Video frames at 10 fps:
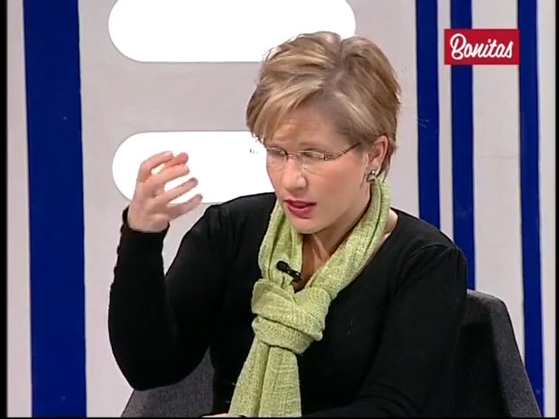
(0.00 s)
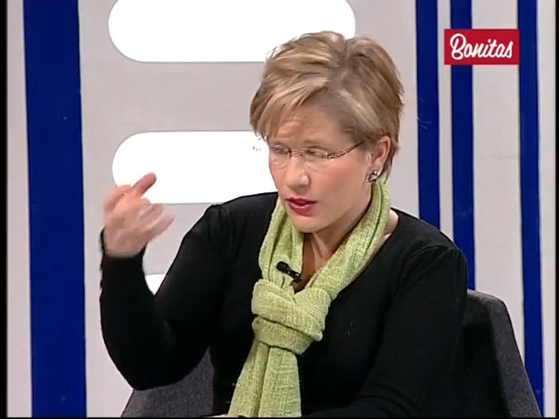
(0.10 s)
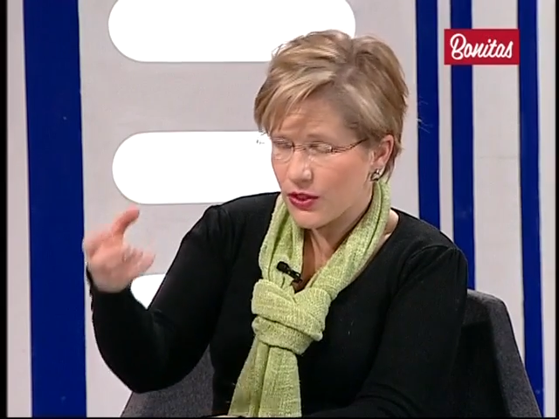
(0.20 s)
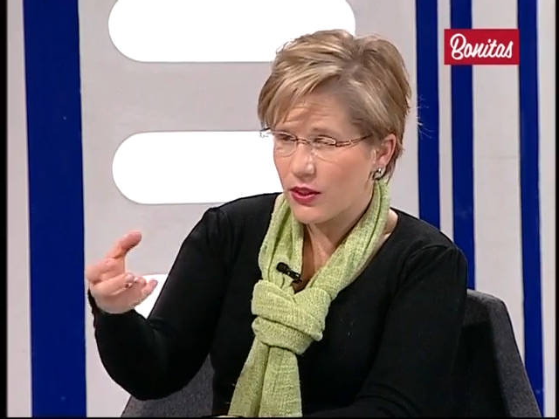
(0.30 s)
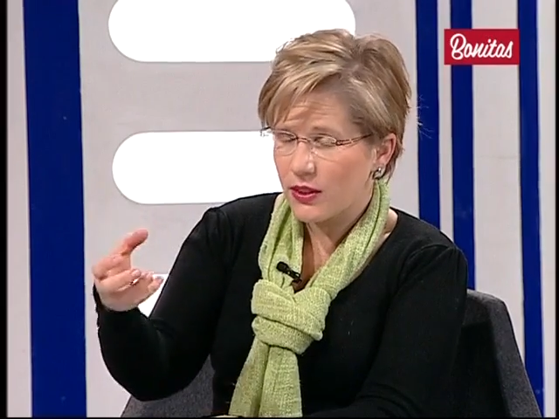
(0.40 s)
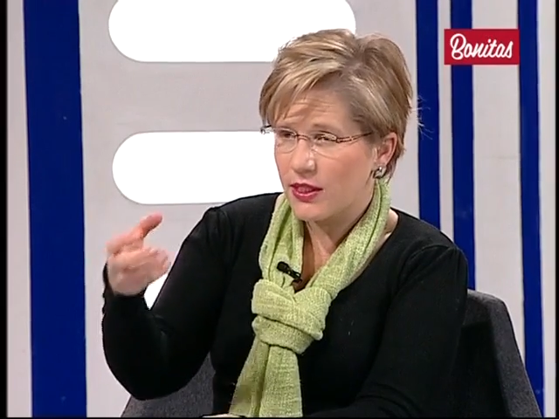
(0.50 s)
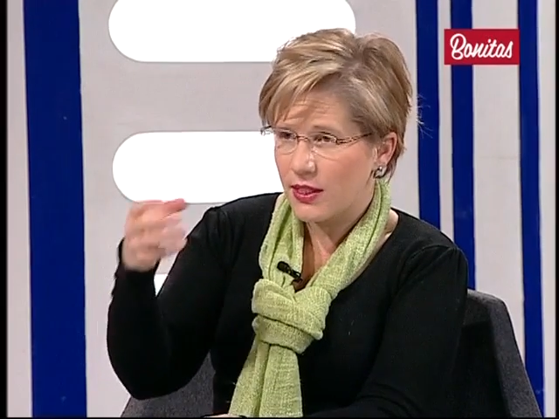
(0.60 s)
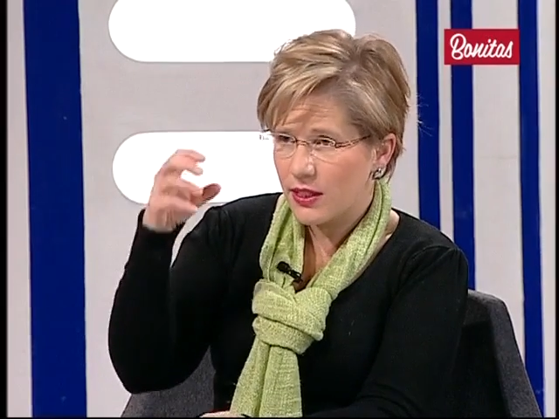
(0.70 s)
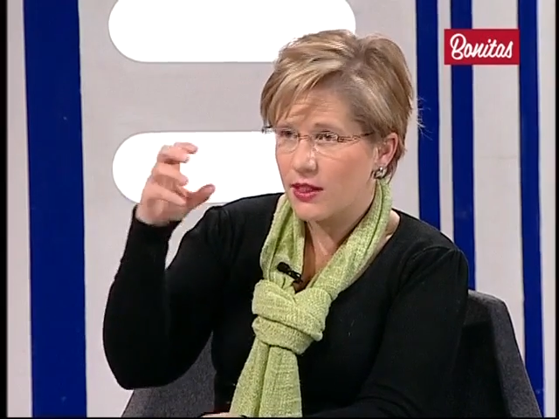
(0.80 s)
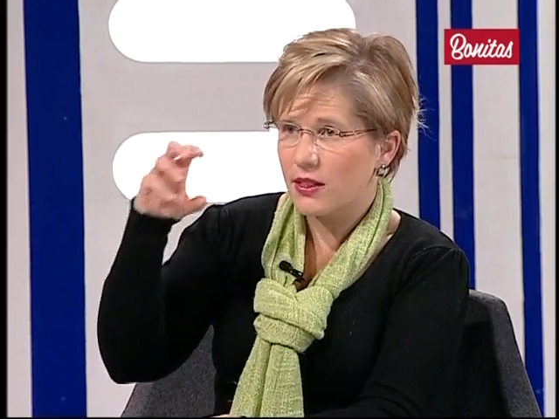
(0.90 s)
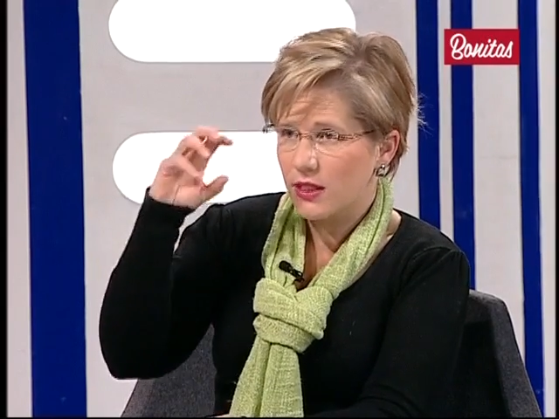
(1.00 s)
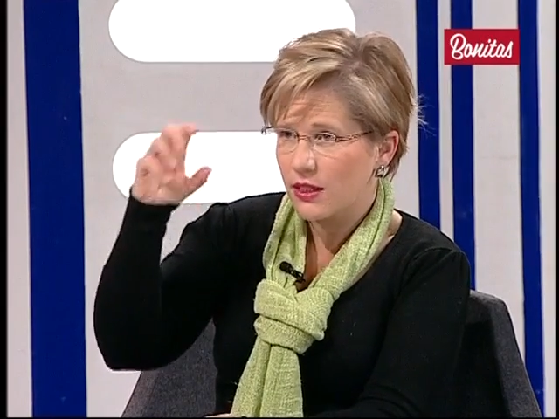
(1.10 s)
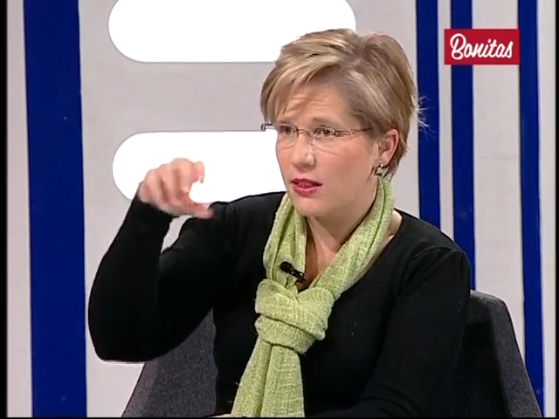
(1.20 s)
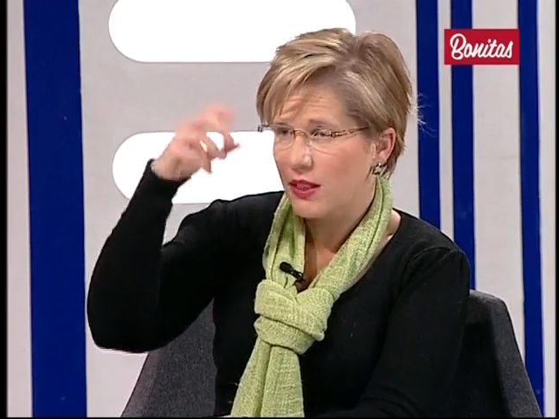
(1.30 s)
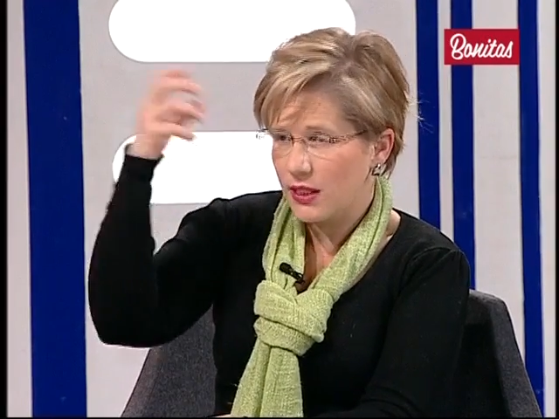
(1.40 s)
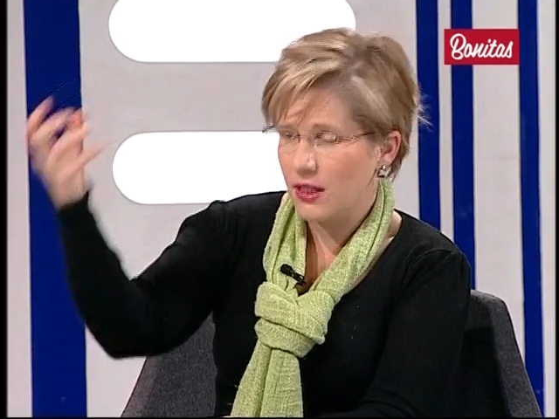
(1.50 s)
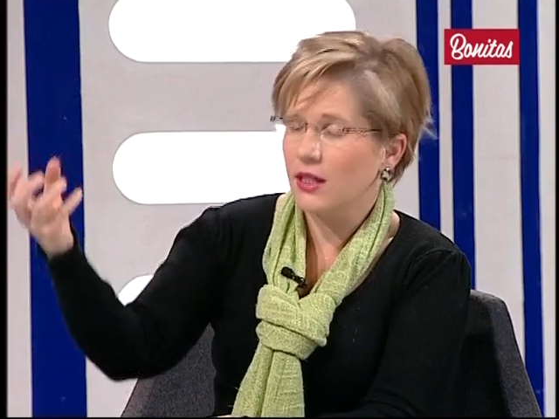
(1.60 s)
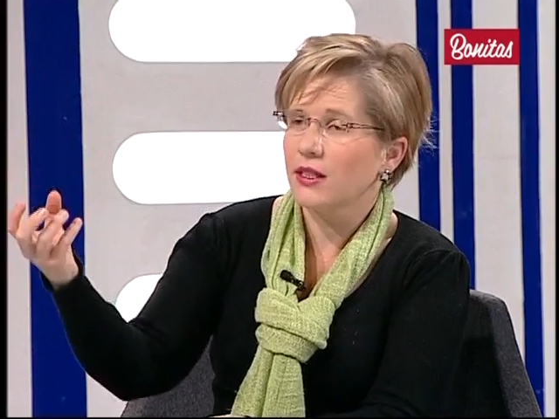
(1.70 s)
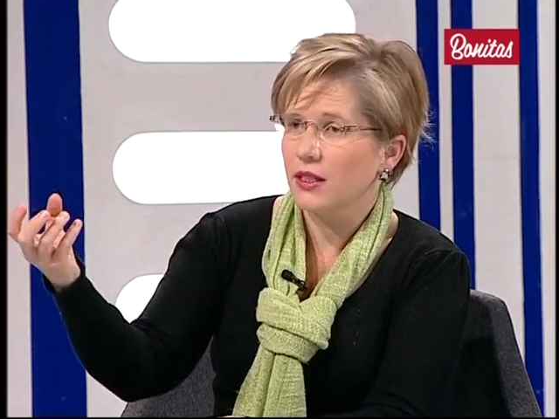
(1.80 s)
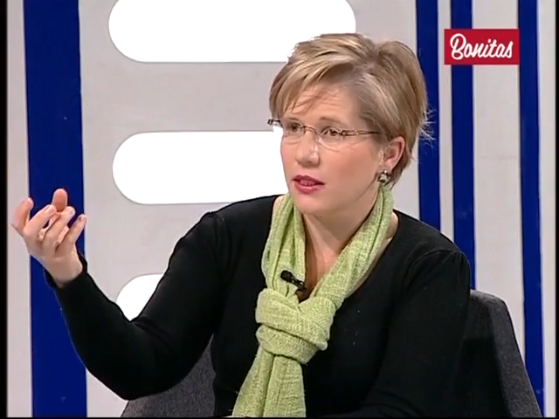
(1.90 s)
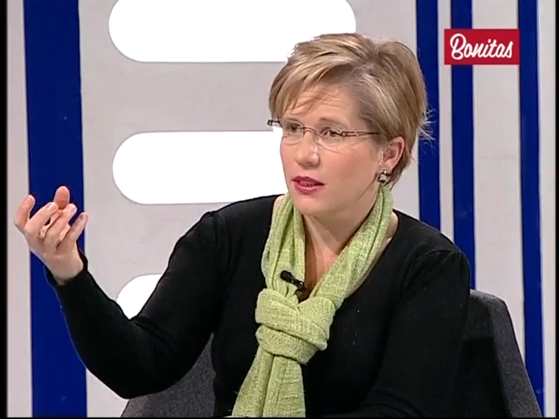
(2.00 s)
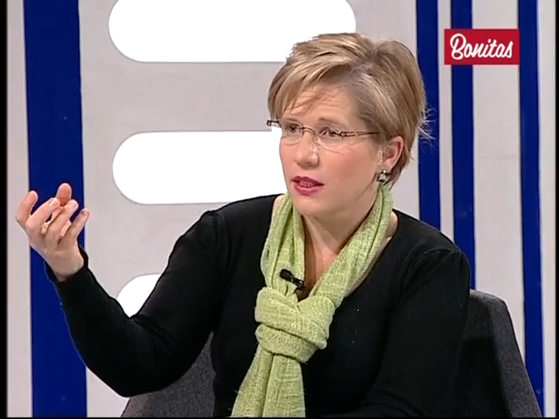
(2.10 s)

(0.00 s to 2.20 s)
insulin is signaling hunger.